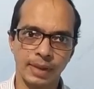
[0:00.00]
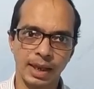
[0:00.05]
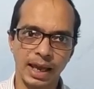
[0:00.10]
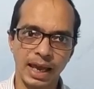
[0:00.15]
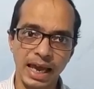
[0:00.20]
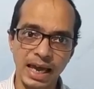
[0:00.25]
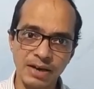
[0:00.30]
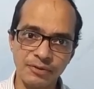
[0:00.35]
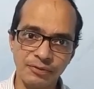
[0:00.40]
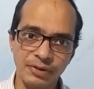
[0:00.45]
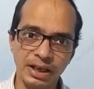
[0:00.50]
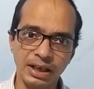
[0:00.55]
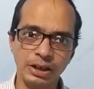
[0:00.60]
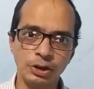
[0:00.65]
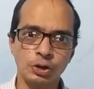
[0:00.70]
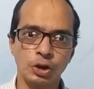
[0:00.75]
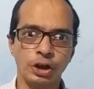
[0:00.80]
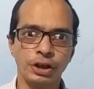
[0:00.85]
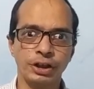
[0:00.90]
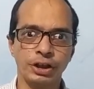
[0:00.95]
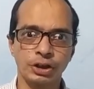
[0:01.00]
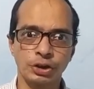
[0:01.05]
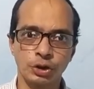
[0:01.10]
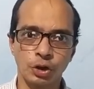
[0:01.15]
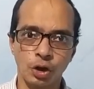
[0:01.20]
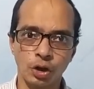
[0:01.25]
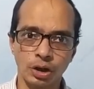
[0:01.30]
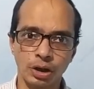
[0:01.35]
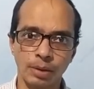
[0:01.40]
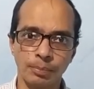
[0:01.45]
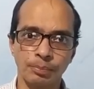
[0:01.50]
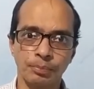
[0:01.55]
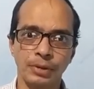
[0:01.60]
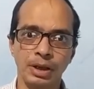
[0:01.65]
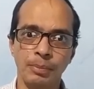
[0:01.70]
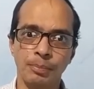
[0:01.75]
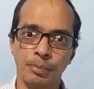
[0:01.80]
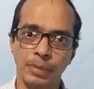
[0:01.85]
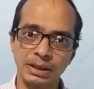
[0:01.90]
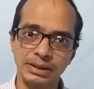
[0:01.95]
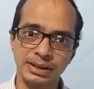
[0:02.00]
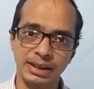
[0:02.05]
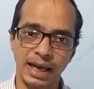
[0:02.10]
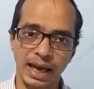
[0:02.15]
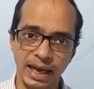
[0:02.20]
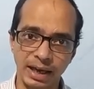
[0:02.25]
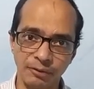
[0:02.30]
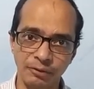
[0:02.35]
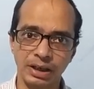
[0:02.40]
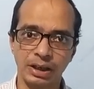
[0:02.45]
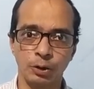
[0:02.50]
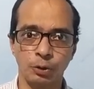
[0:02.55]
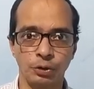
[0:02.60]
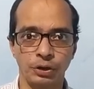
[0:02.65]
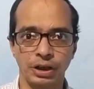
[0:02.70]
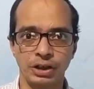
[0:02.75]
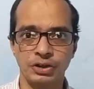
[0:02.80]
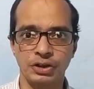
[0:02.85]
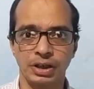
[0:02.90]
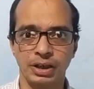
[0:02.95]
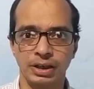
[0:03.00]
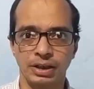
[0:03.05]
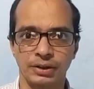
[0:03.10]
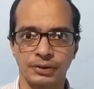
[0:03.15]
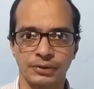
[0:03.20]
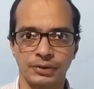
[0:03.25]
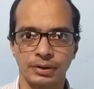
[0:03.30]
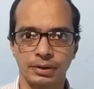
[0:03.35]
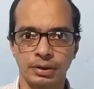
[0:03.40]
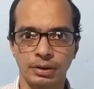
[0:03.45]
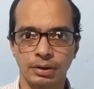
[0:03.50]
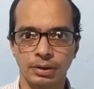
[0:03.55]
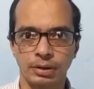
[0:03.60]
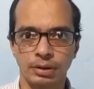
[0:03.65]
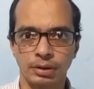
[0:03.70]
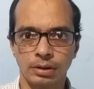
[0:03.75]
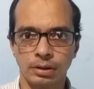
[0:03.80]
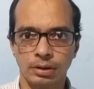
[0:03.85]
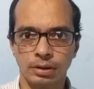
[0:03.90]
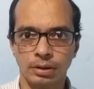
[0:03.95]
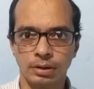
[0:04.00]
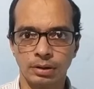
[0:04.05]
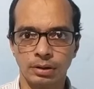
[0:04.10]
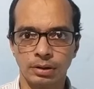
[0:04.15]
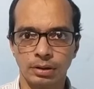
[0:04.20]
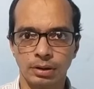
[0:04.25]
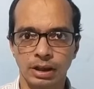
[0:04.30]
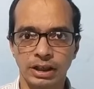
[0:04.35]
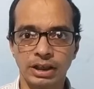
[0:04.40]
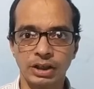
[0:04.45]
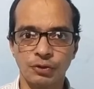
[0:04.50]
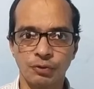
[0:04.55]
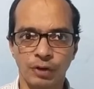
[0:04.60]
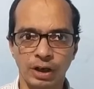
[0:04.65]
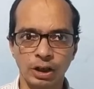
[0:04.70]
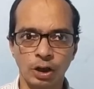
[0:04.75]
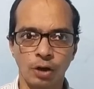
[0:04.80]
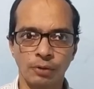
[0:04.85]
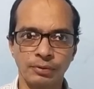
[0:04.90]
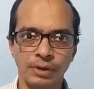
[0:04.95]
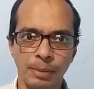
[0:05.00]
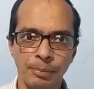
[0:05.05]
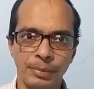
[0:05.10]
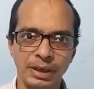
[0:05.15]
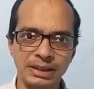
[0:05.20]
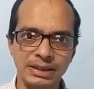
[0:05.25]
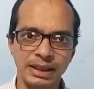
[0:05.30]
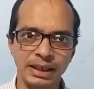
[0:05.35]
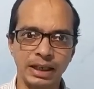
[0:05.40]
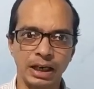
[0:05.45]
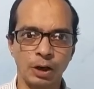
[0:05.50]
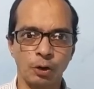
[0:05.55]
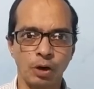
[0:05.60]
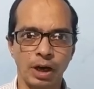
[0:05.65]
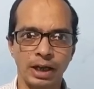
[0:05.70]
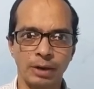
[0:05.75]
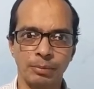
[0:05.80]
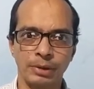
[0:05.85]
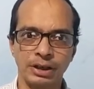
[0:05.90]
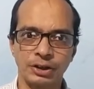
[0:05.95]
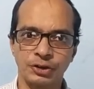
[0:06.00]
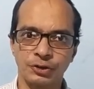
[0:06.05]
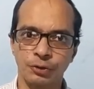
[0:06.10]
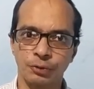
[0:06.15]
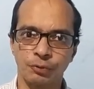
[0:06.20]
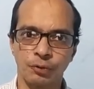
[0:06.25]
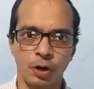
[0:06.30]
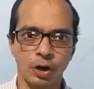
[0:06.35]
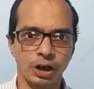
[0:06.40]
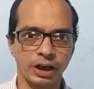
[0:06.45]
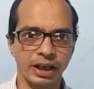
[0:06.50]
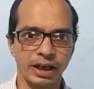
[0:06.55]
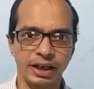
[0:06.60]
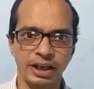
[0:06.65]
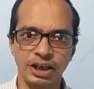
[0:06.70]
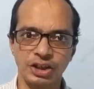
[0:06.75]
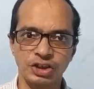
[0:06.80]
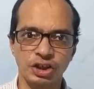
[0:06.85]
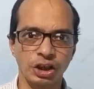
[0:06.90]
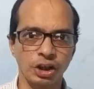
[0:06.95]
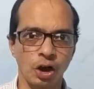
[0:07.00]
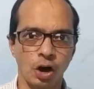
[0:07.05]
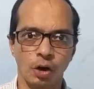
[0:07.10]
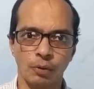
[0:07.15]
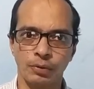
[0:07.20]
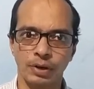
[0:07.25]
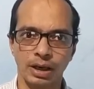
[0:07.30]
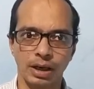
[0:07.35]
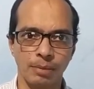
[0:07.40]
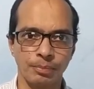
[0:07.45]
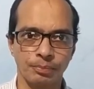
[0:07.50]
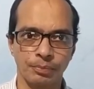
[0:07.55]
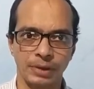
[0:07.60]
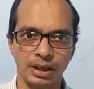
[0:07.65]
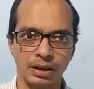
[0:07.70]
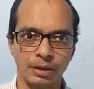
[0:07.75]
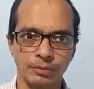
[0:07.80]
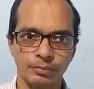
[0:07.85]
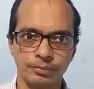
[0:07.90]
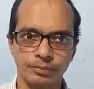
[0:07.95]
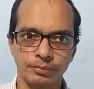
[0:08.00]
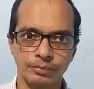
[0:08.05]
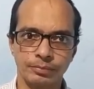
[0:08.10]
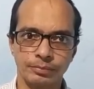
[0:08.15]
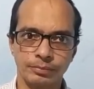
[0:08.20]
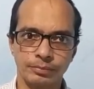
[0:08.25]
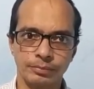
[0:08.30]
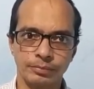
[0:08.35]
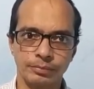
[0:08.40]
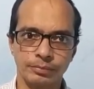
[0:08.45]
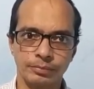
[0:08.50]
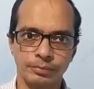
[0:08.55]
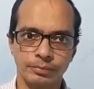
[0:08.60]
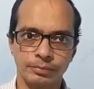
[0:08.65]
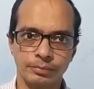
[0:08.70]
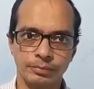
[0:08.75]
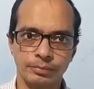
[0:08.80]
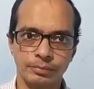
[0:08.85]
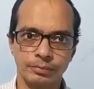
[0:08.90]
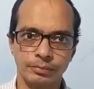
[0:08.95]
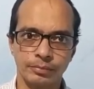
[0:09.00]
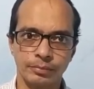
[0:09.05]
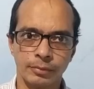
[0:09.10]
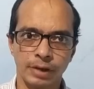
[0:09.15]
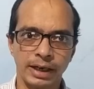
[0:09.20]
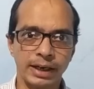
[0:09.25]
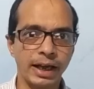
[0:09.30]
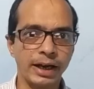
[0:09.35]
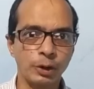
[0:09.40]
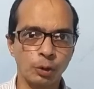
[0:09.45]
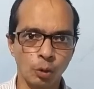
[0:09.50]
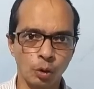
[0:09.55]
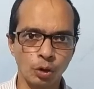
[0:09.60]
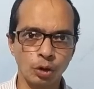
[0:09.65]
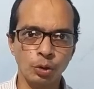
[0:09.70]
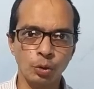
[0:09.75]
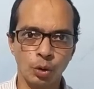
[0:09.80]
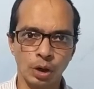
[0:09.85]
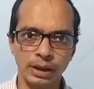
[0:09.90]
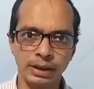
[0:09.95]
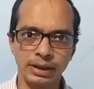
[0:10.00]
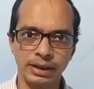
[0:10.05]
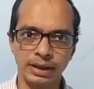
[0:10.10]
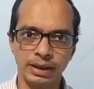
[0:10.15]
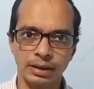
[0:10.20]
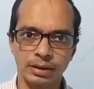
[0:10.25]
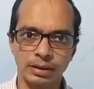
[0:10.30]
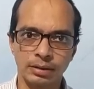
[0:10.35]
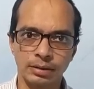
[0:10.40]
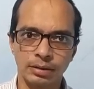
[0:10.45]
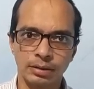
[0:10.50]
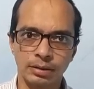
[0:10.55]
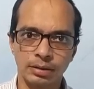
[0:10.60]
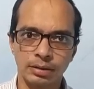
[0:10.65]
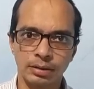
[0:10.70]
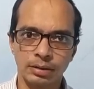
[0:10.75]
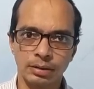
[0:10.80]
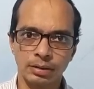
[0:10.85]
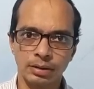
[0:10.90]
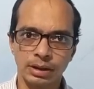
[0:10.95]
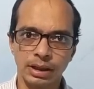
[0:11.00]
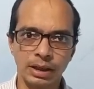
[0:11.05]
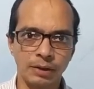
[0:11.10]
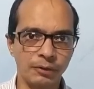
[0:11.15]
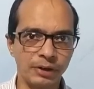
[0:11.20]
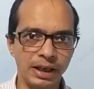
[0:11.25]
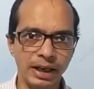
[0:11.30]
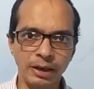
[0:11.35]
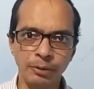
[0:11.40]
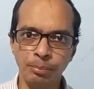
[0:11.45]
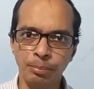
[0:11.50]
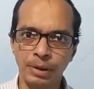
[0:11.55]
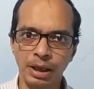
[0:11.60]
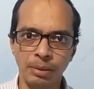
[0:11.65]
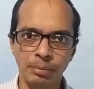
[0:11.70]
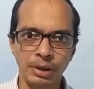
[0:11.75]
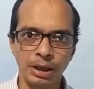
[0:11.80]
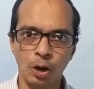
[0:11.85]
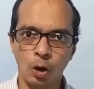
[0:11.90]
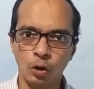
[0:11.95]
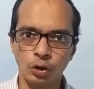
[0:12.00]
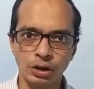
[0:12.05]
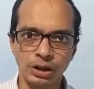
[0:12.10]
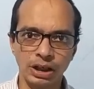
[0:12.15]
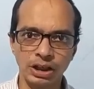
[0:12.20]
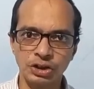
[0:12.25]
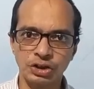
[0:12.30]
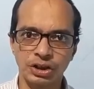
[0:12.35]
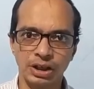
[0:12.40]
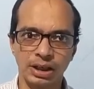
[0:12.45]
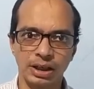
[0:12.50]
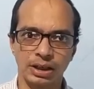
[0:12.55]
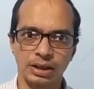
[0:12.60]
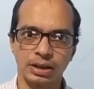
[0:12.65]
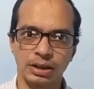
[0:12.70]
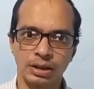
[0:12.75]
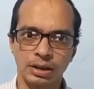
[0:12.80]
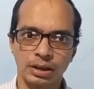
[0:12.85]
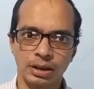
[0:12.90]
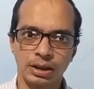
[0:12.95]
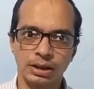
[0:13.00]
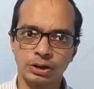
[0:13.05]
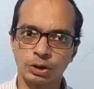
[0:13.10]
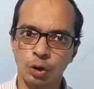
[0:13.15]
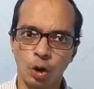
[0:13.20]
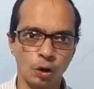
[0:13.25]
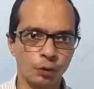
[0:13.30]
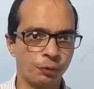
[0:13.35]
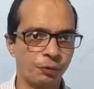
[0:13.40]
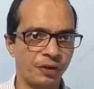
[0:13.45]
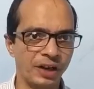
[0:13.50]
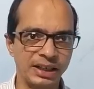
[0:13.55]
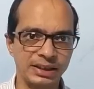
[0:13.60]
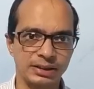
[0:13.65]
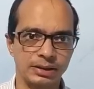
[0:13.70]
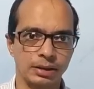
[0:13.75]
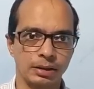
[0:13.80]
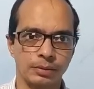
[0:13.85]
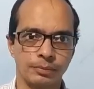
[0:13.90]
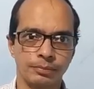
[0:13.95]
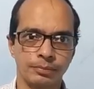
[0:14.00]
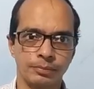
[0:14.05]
Every joint stock company must have equity shares. It is one of the basic requirements for creation of a company. And I told you earlier, the dividend payable on this share is not fixed.